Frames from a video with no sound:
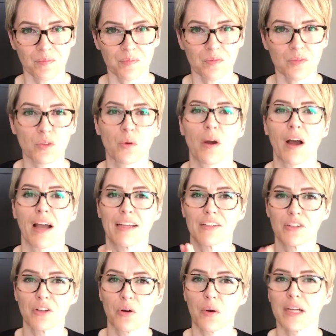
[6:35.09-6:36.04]
So I
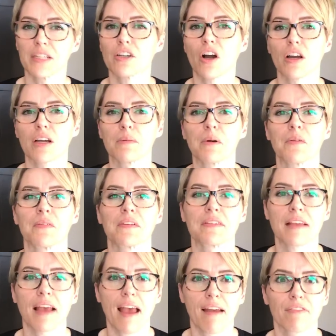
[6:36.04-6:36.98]
know I talk about this
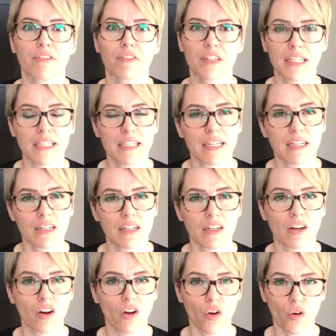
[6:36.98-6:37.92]
every year
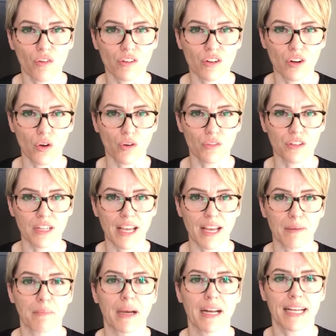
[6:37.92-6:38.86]
over and over again,
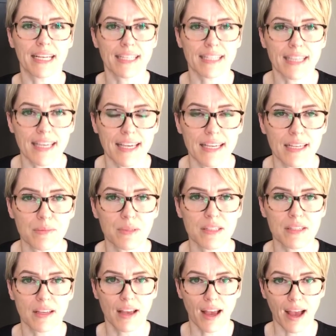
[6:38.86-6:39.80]
but it keeps
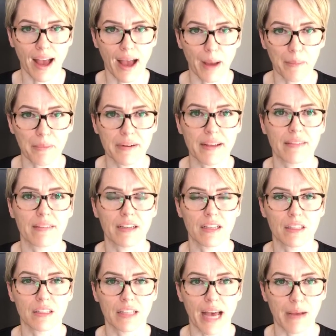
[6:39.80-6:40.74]
happening. The
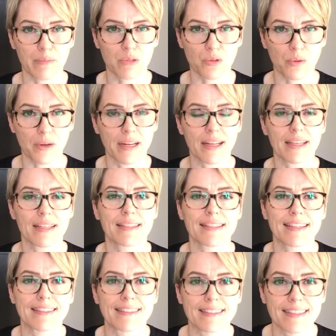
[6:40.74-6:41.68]
collapse rate is
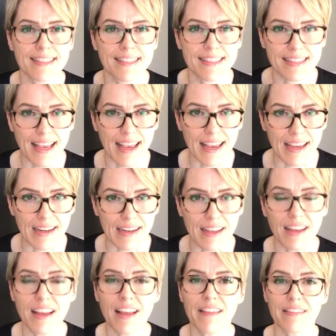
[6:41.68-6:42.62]
insane.
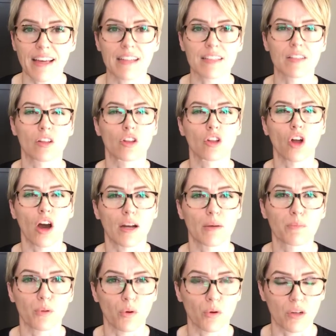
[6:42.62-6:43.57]
That is a lot of
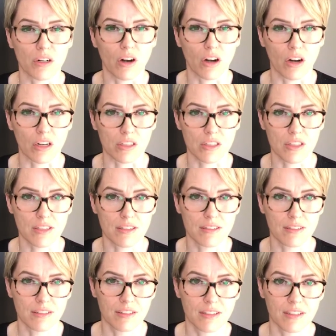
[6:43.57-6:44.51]
broken hearts.
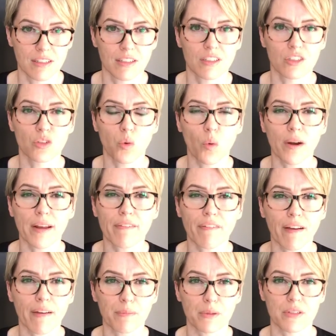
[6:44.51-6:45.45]

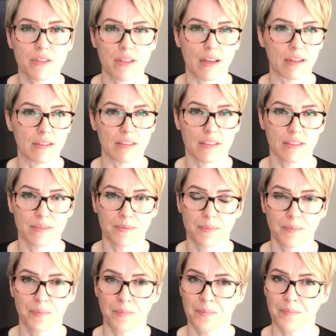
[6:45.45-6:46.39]
25%.
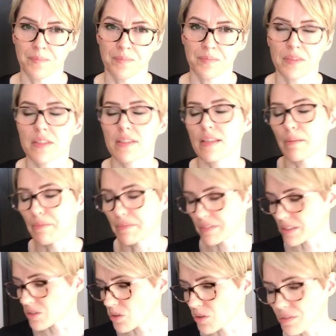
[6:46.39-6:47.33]
Some of
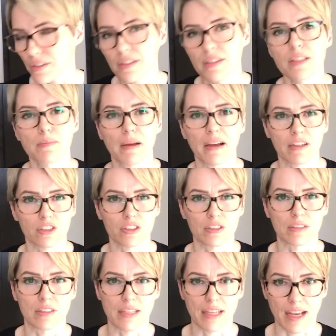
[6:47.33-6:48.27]
it's over inspection,
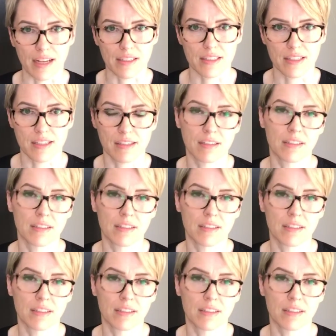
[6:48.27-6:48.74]
yes,